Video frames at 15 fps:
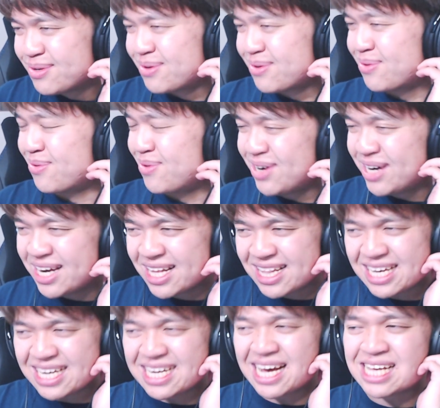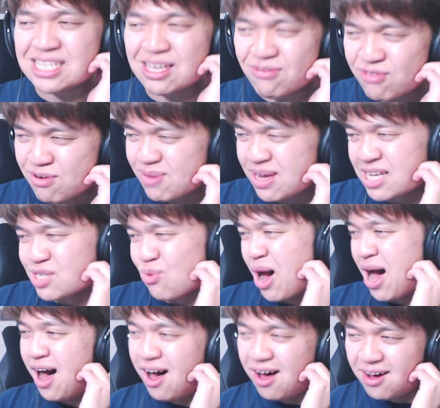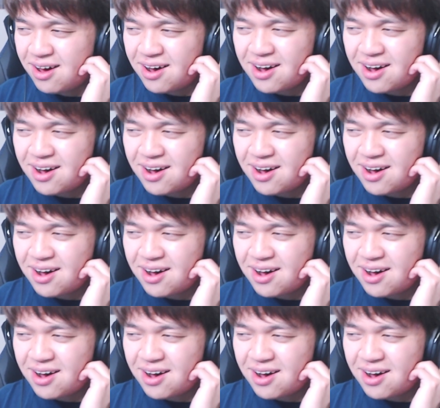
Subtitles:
really does it for me as well.